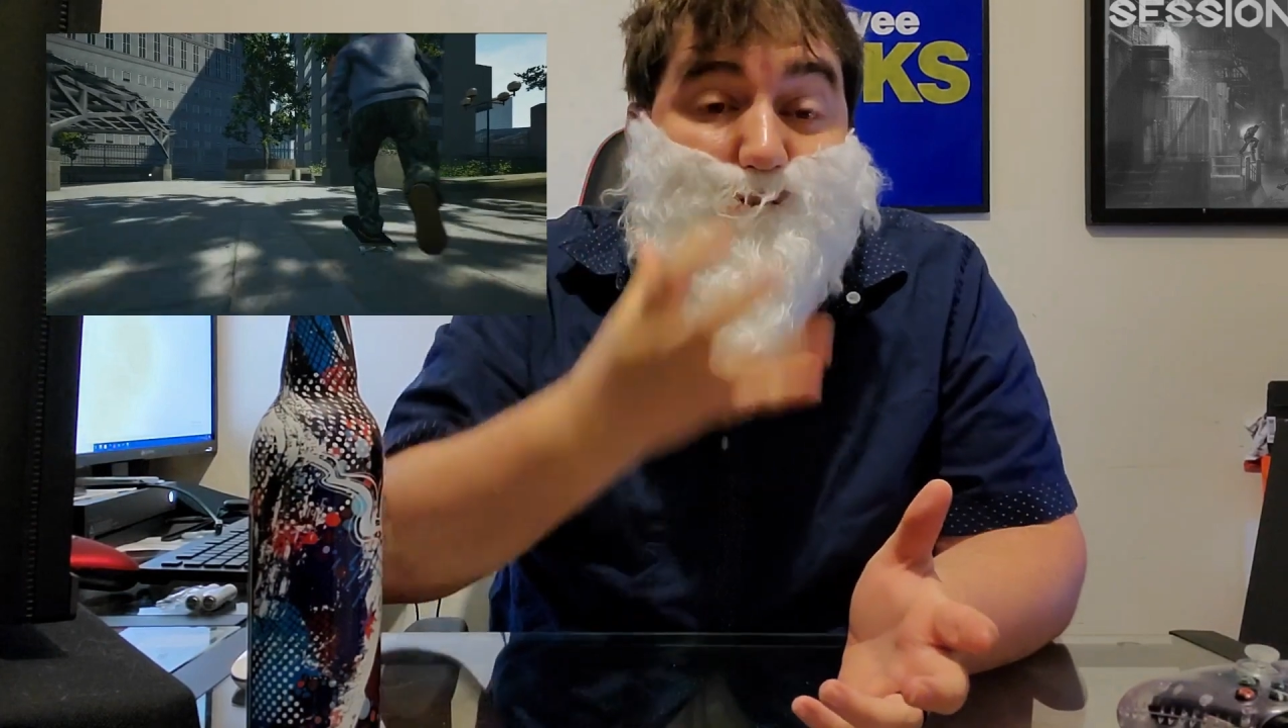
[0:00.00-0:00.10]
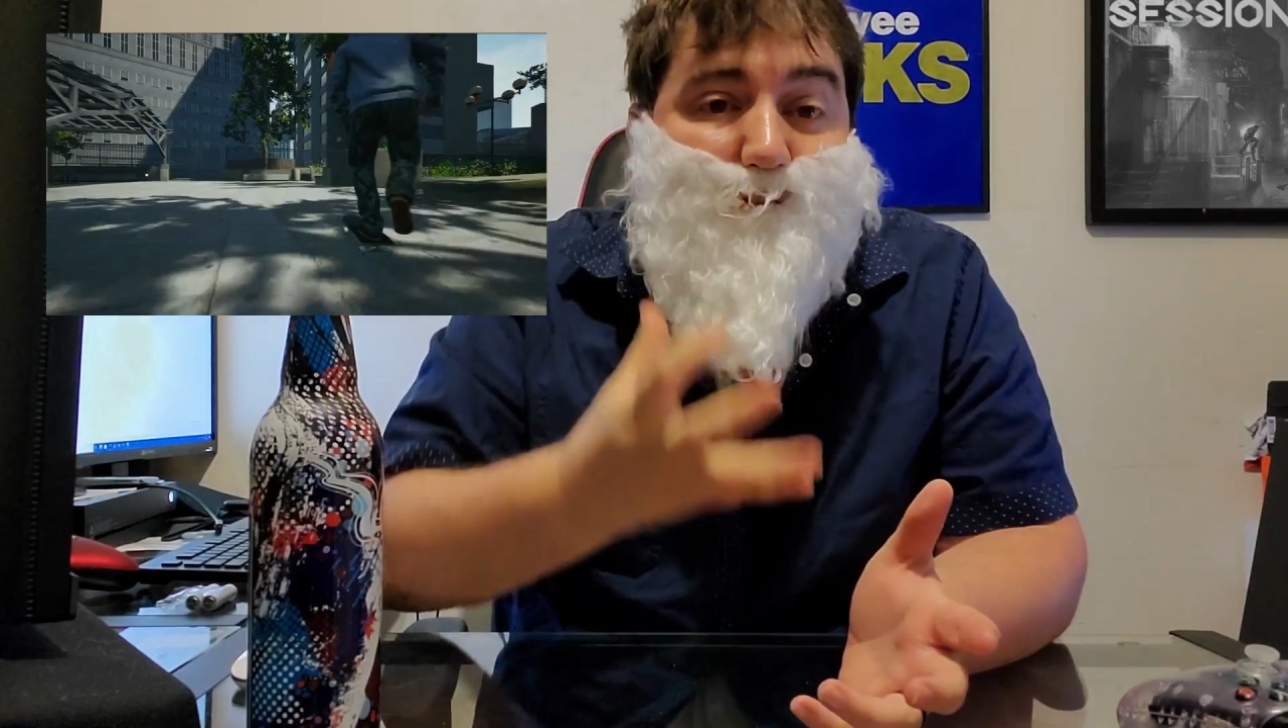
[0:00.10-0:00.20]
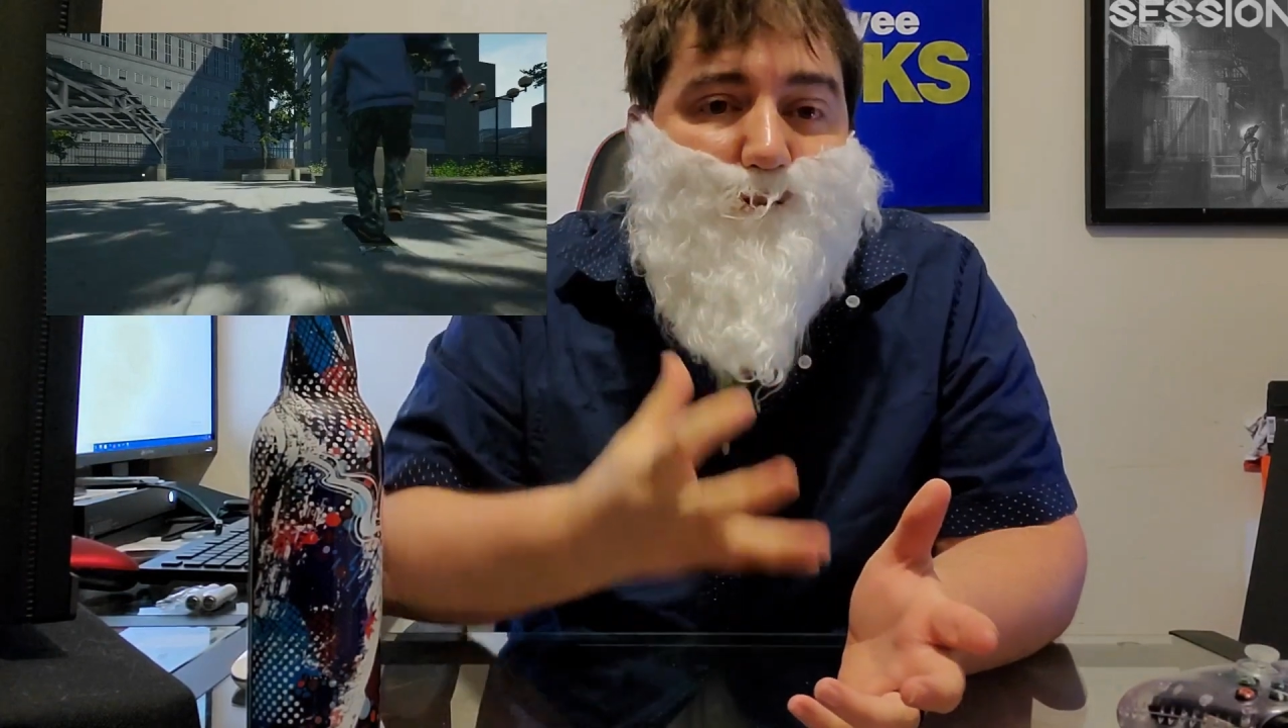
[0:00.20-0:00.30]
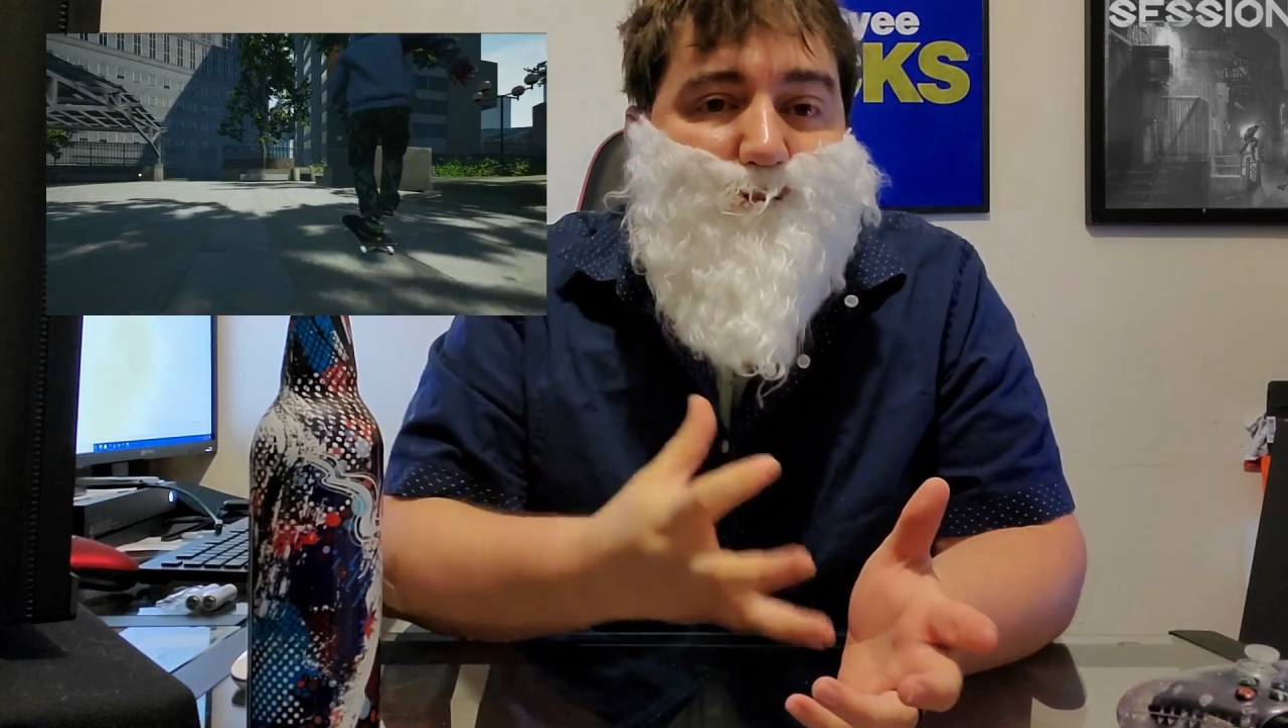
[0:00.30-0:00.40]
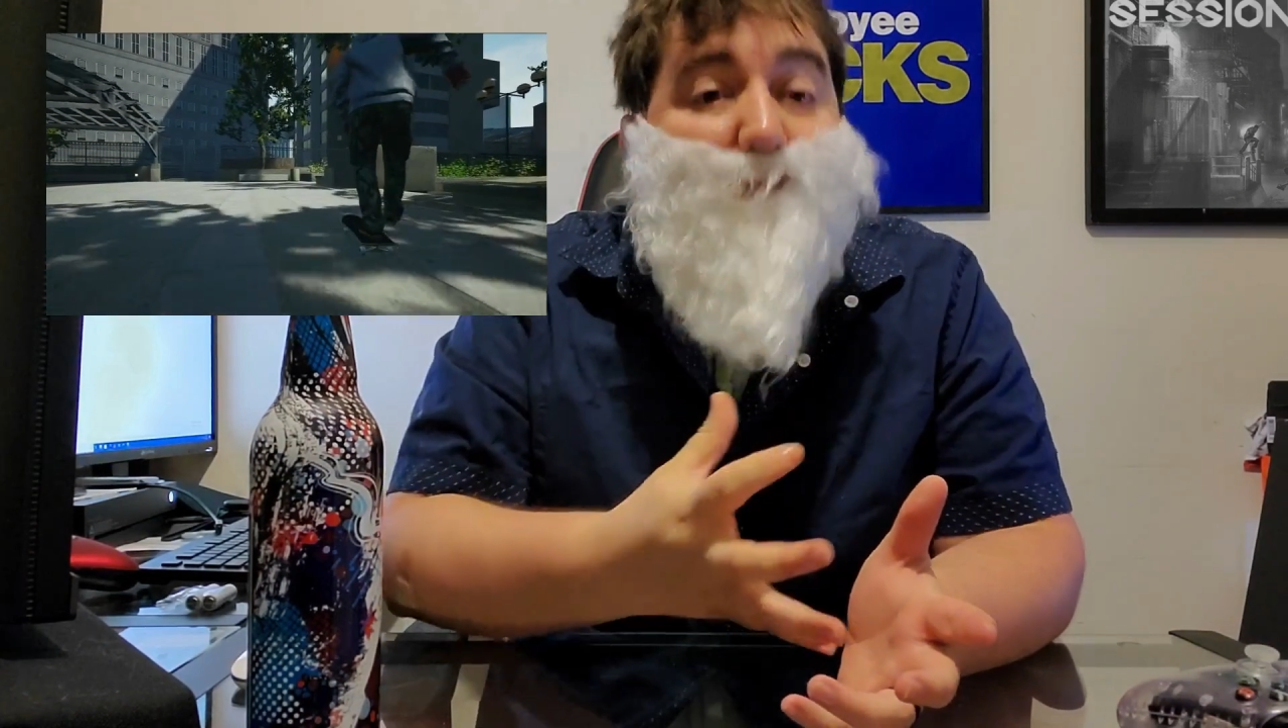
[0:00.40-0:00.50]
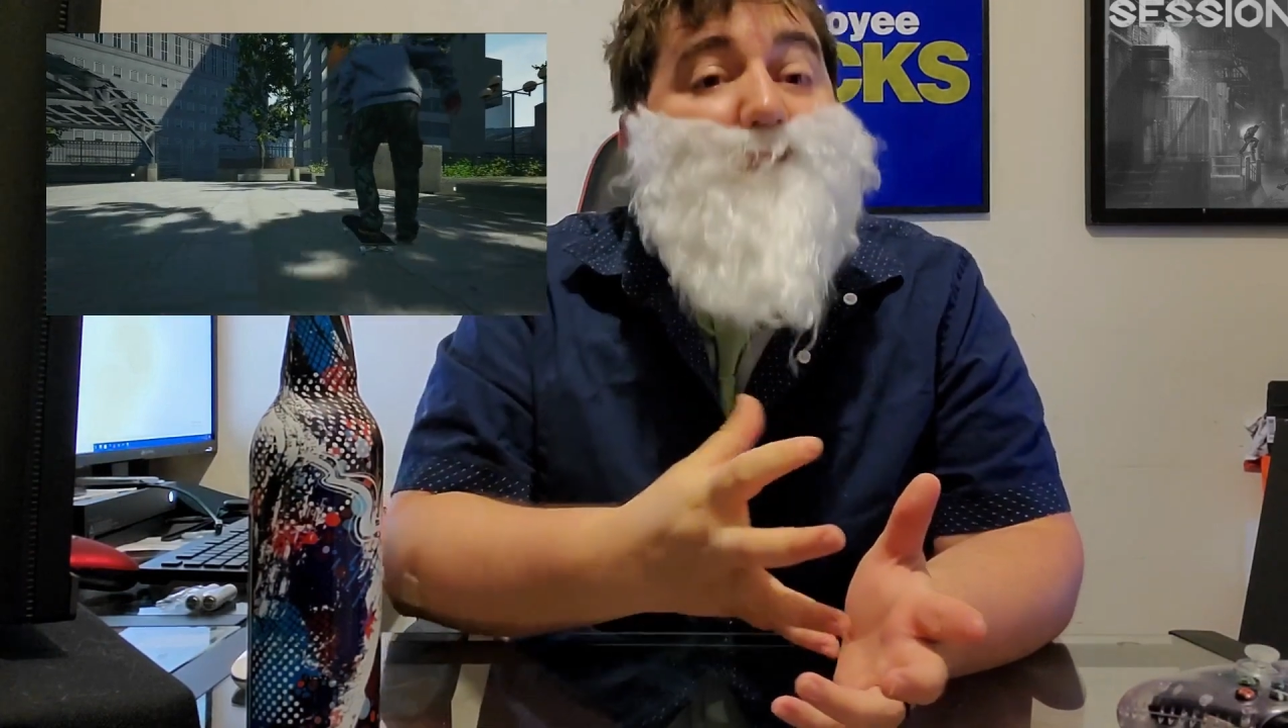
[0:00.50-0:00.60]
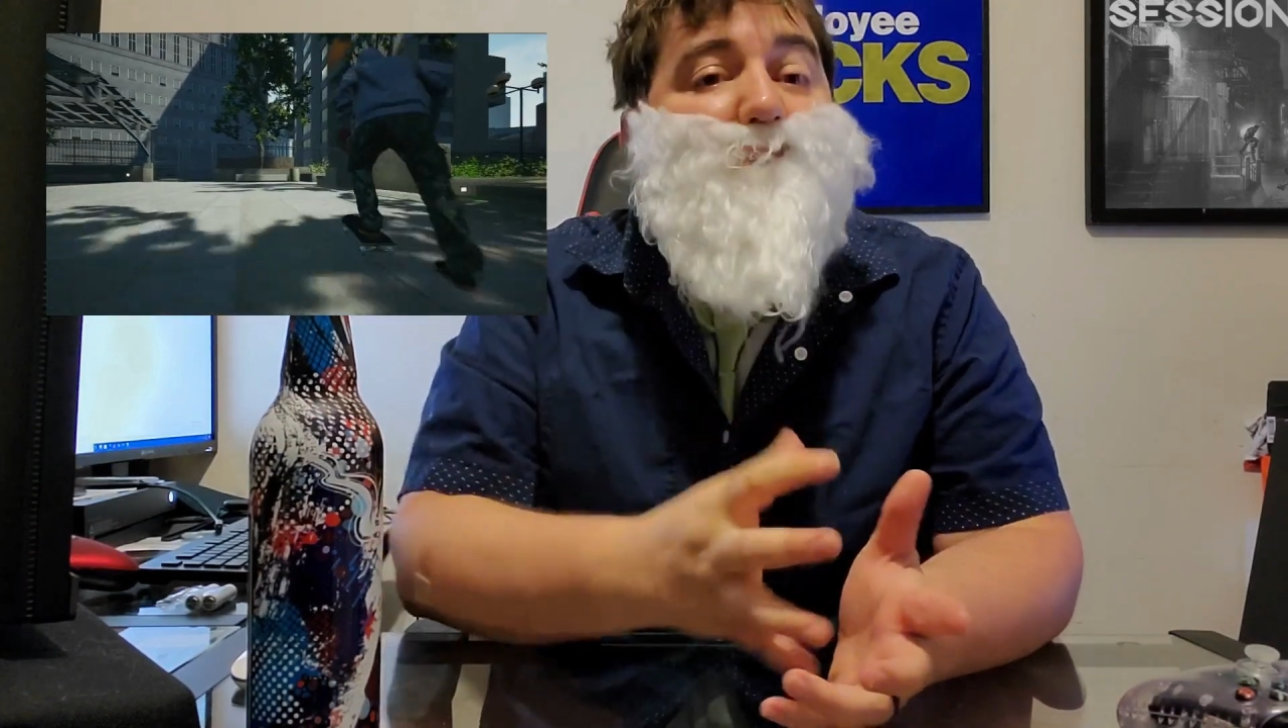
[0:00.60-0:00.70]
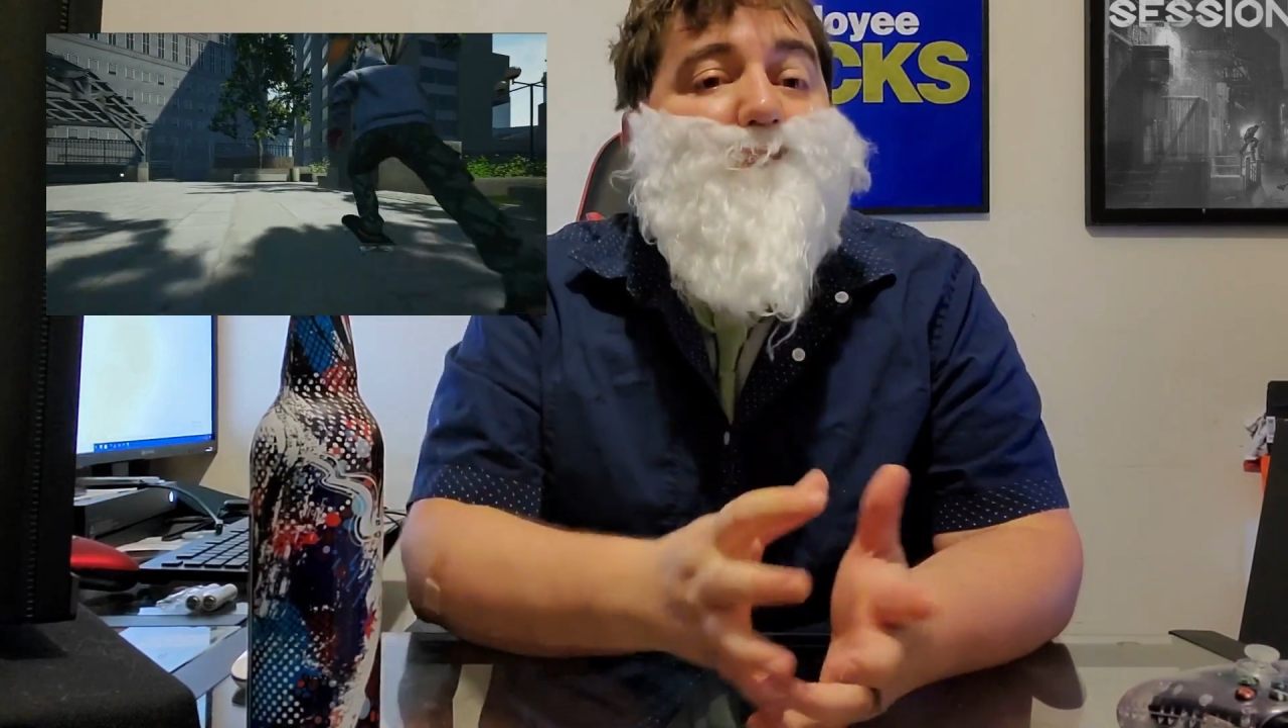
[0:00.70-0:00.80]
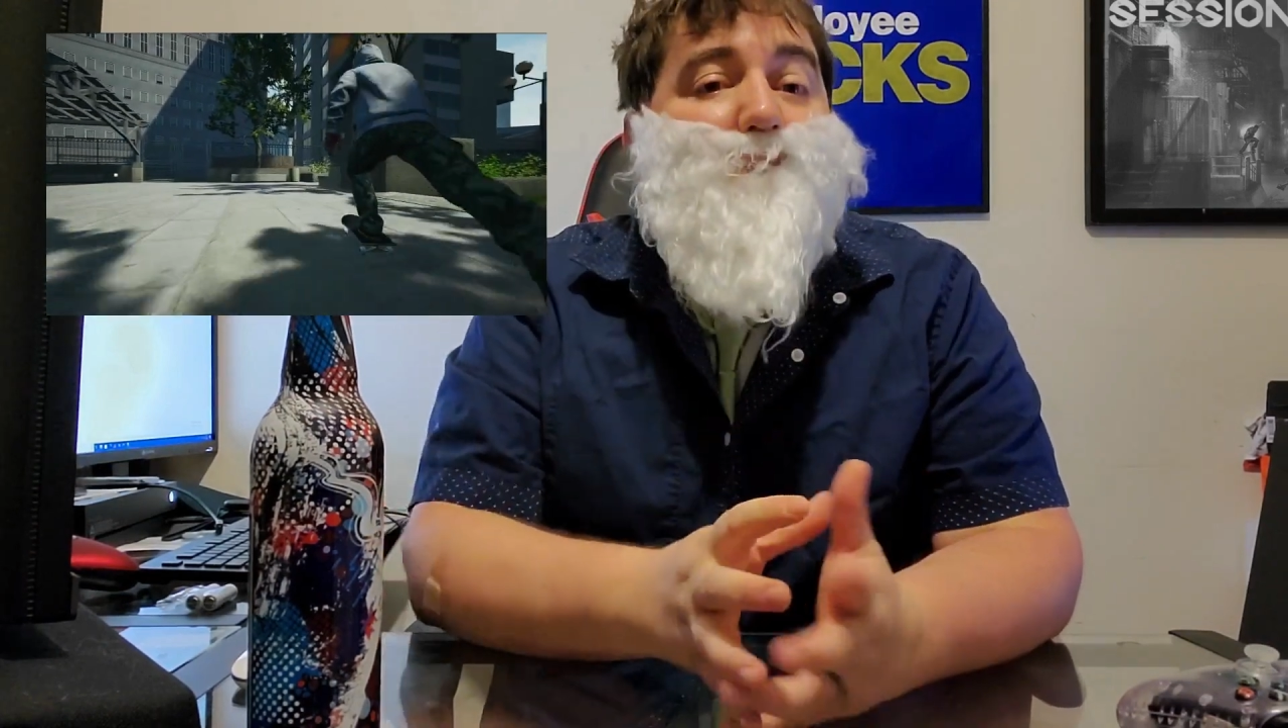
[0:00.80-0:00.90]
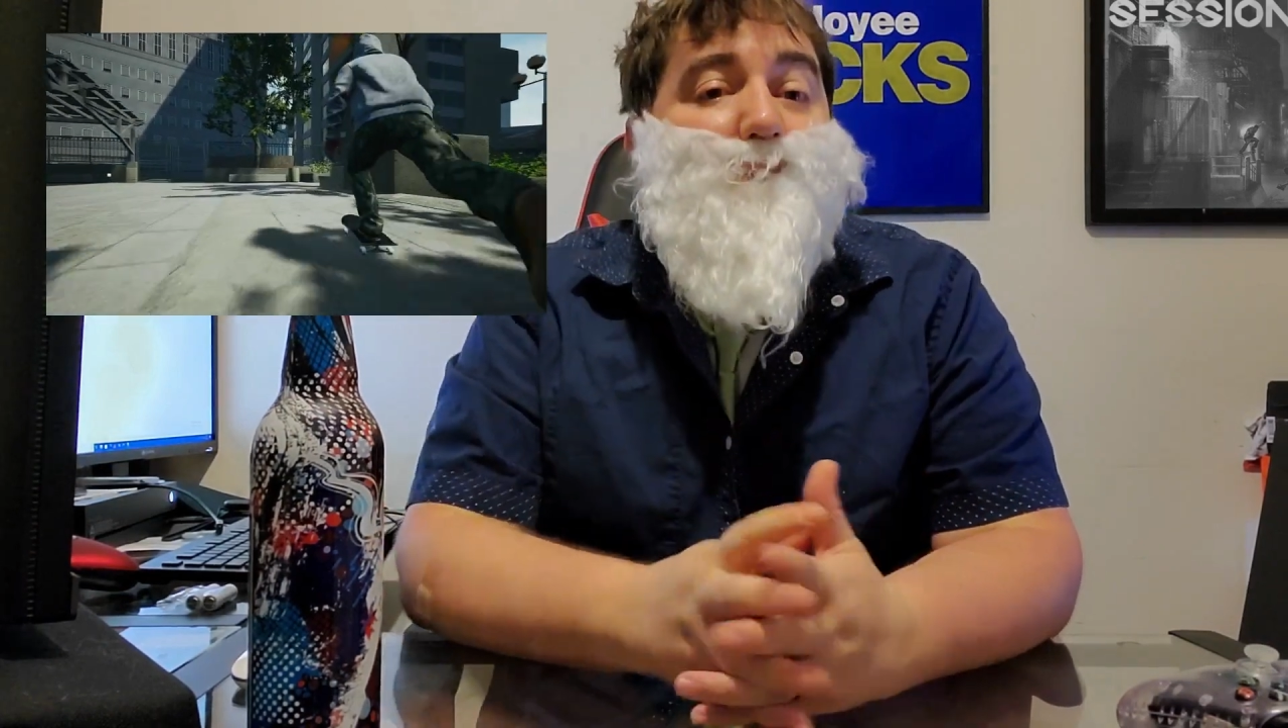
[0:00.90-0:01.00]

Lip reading: the face